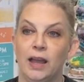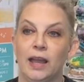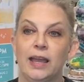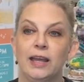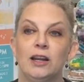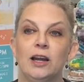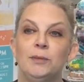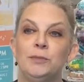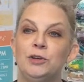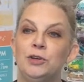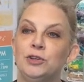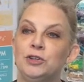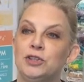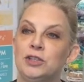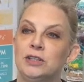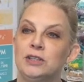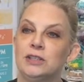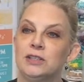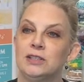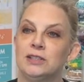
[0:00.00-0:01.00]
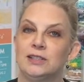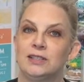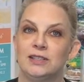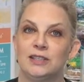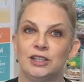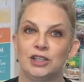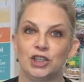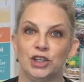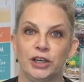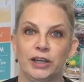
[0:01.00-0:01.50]
and I'm using this as
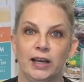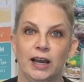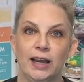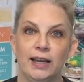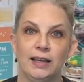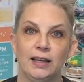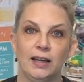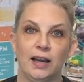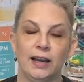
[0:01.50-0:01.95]
theory, I,